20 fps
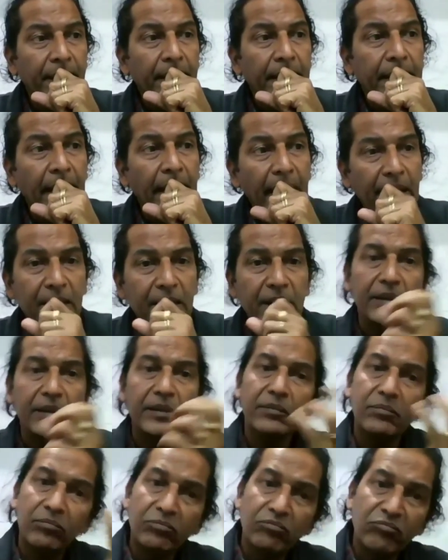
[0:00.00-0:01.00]
There is
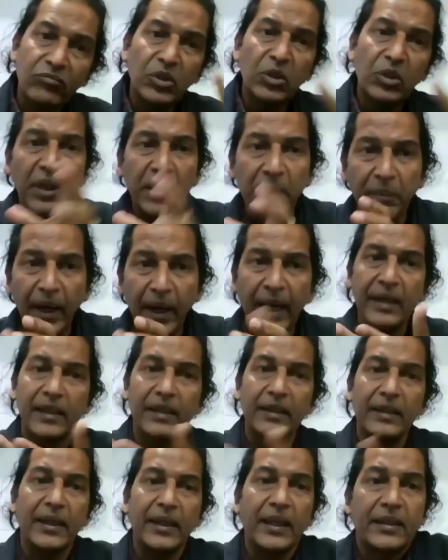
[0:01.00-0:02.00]
good and bad in
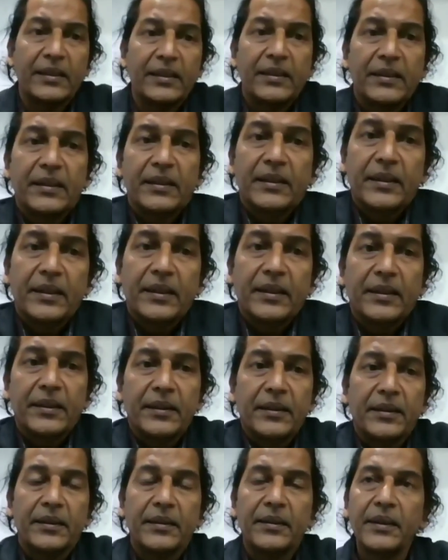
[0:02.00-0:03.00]
that.
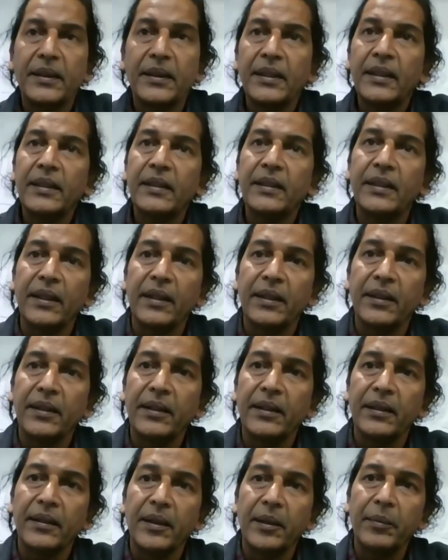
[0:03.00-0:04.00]

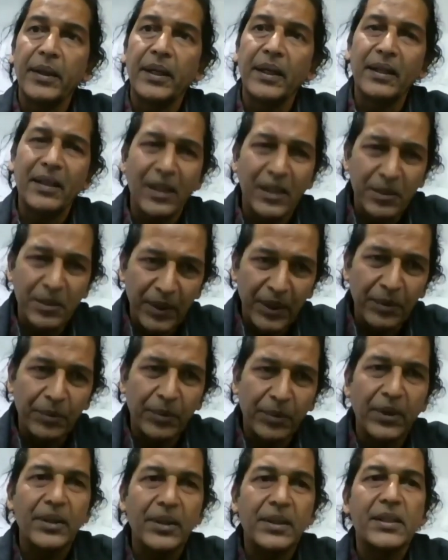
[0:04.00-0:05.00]
It has been
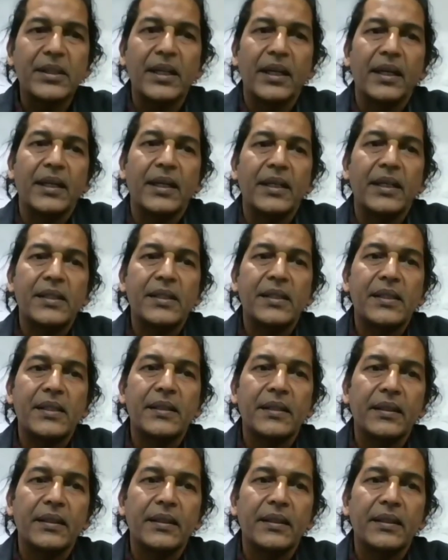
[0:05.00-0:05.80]
politicized.